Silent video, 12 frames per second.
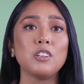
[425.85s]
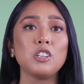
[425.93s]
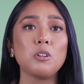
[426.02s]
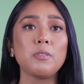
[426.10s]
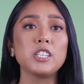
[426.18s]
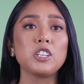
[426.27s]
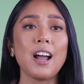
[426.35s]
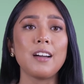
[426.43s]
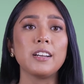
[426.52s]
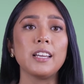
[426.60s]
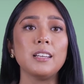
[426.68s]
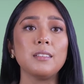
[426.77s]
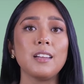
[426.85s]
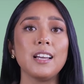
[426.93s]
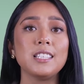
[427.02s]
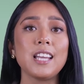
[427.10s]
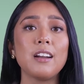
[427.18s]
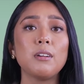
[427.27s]
human trafficking,
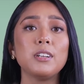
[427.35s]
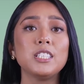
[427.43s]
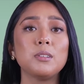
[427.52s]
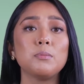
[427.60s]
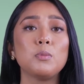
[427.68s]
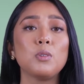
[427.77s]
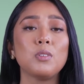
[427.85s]
and terrorism.